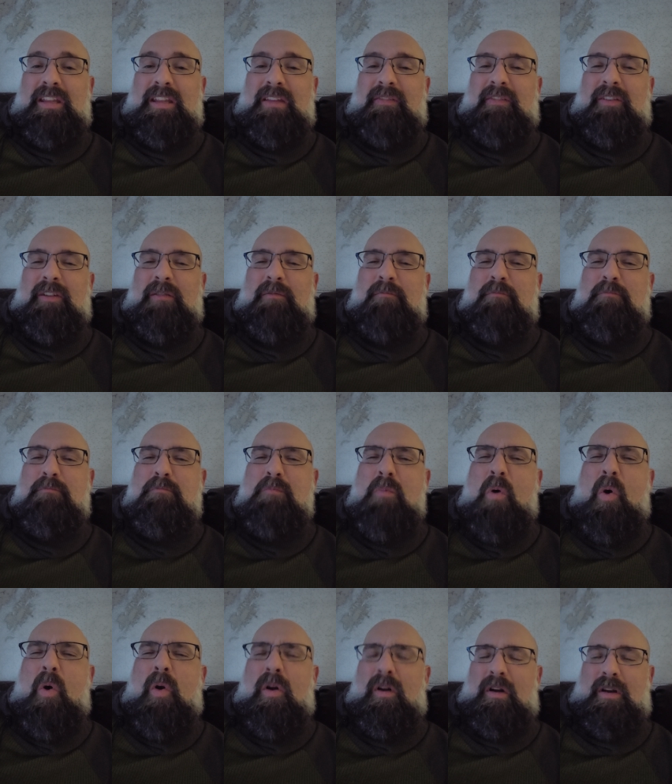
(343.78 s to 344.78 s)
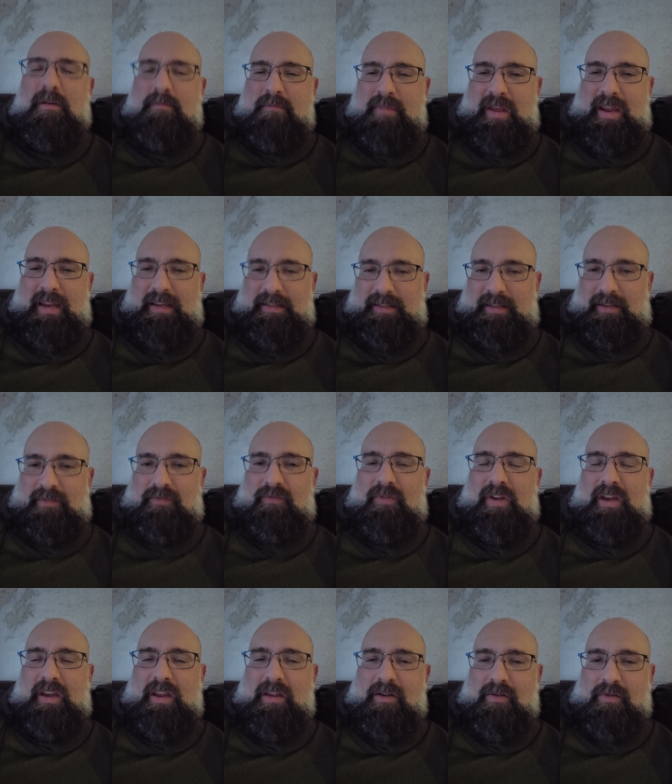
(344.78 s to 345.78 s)
even more amazing
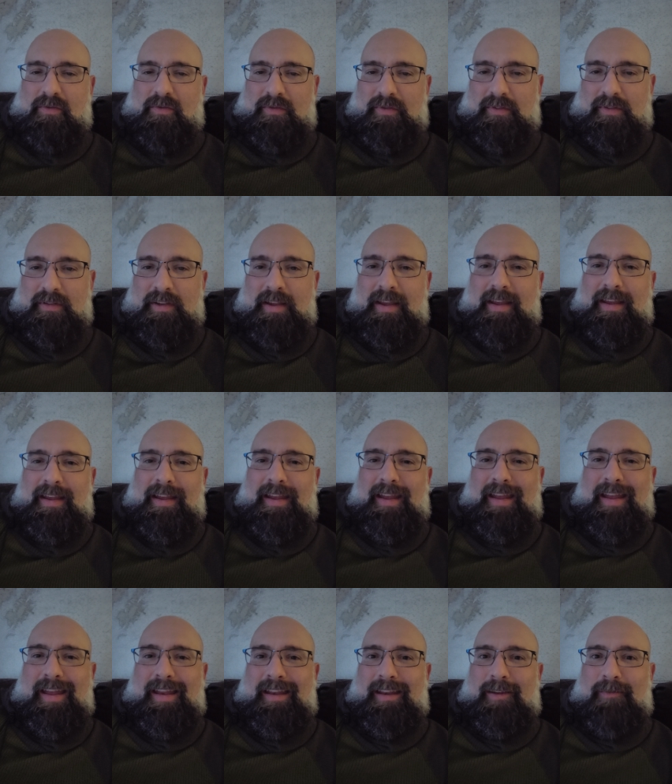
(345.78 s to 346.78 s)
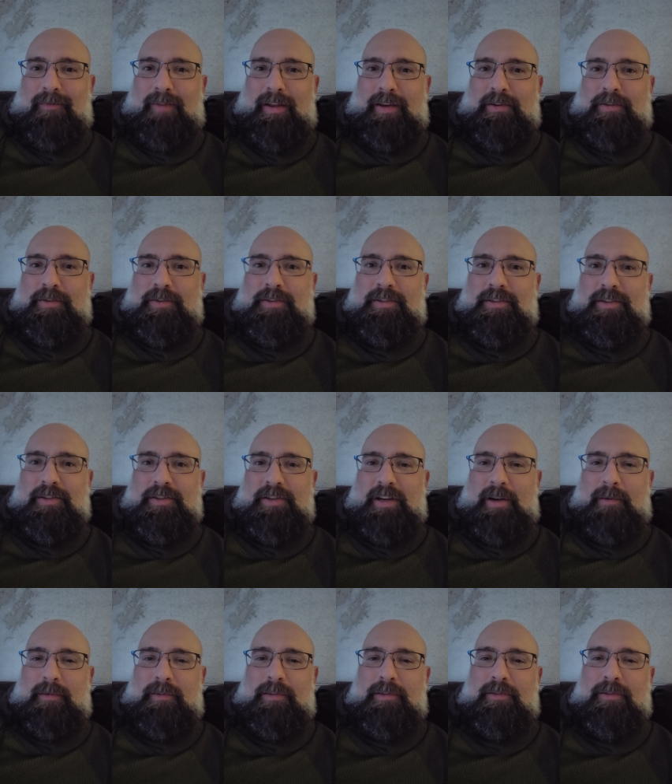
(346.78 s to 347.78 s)
videos and adventures to
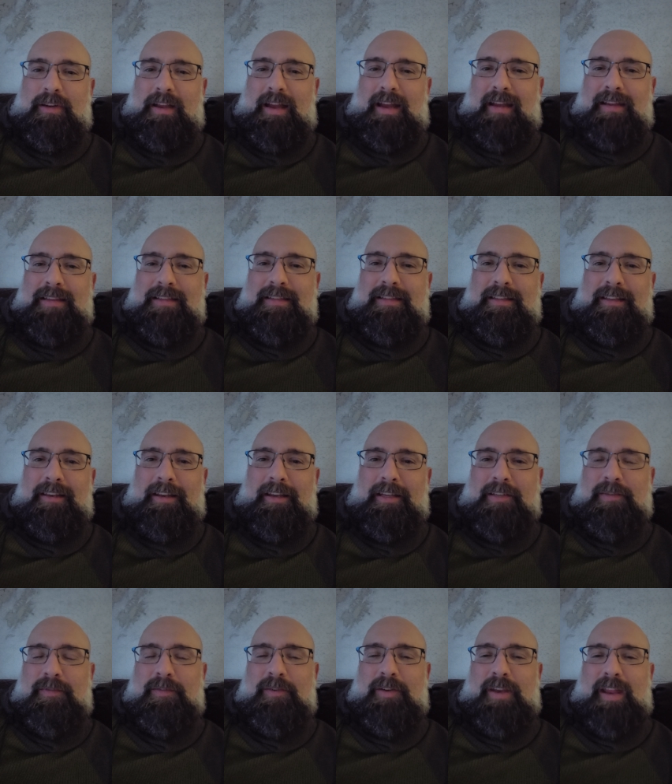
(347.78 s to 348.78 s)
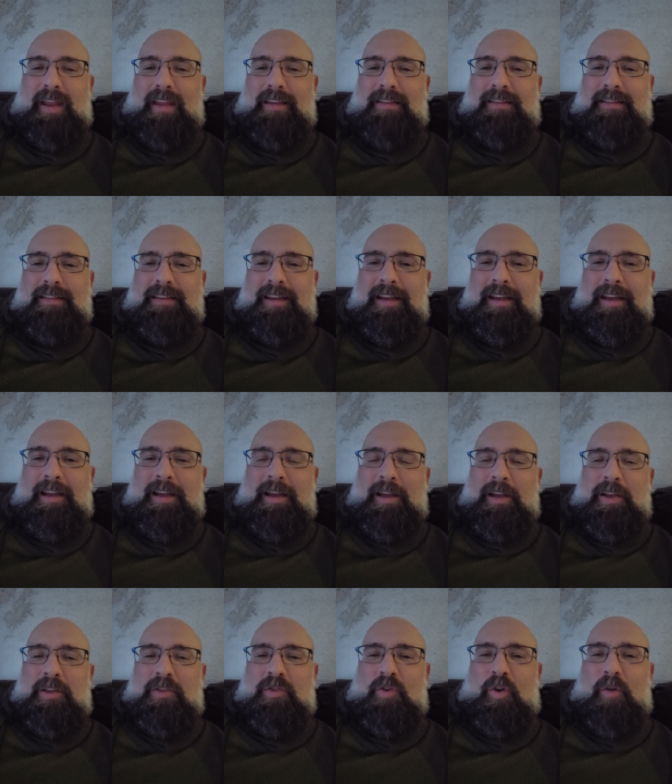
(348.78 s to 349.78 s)
share with you guys in the next few days.
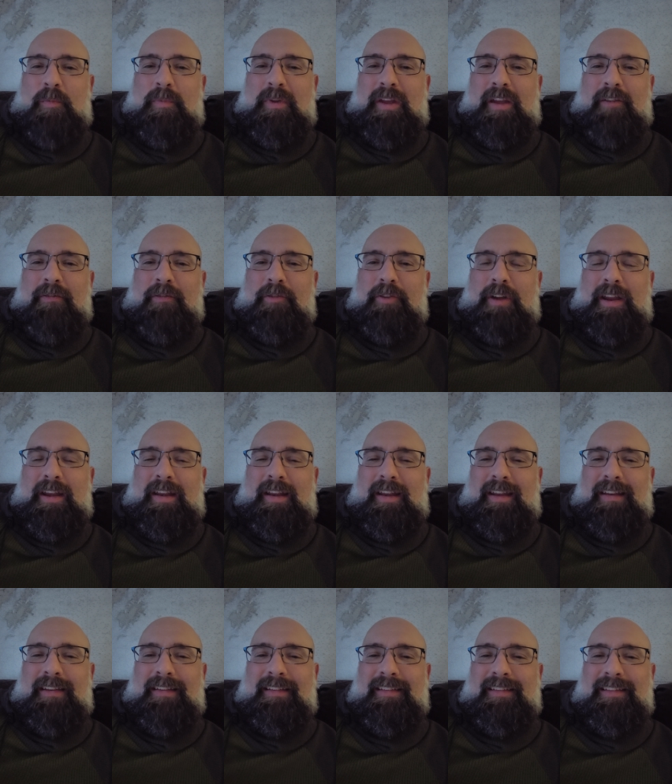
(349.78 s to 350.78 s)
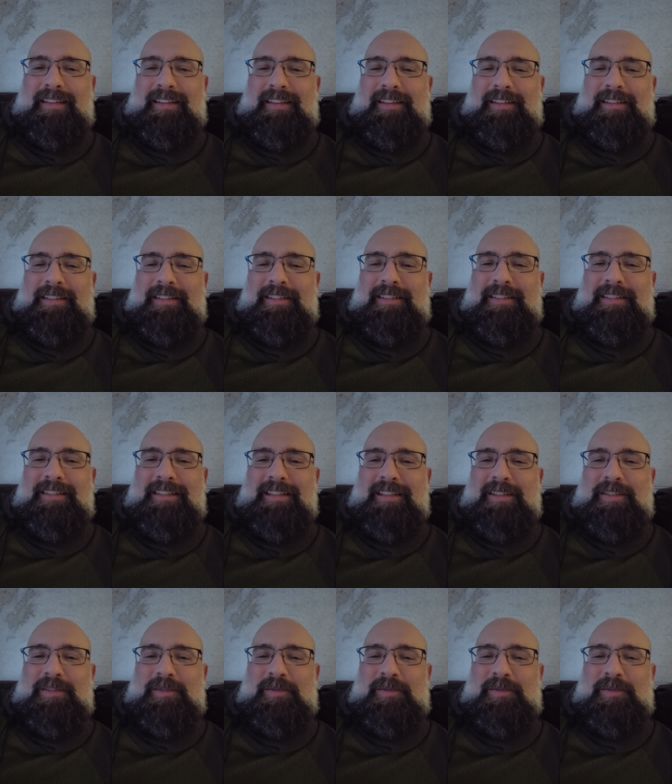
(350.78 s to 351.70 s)
So I hope you have a great night. See you